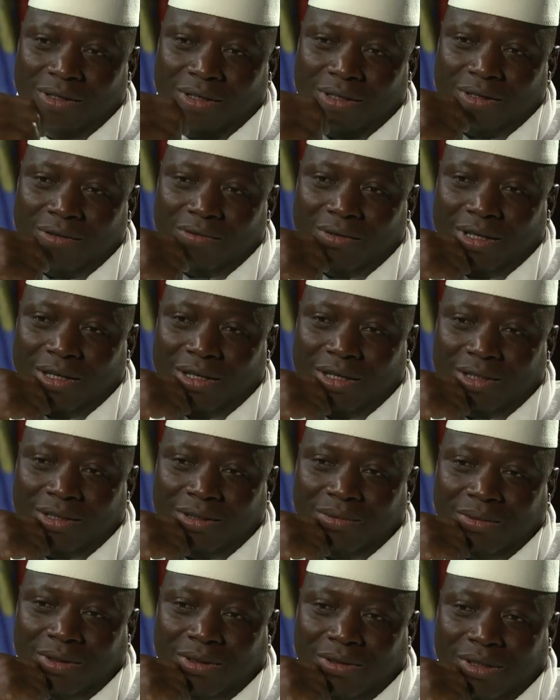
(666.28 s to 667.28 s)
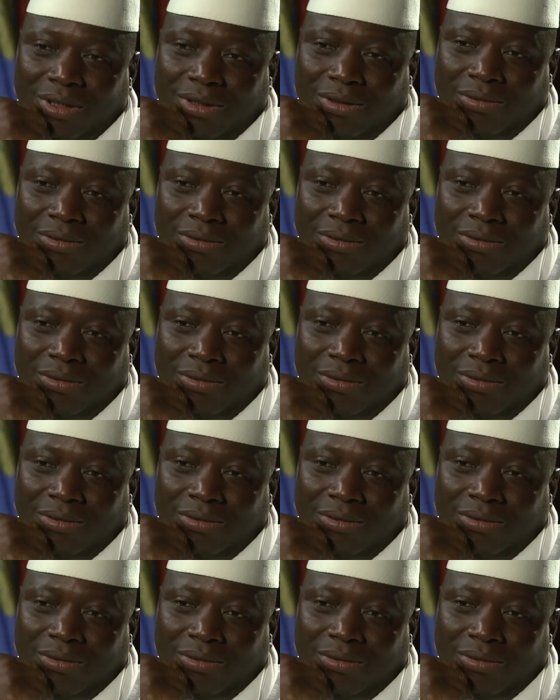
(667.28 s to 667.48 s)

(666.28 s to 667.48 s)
will not give the recipe to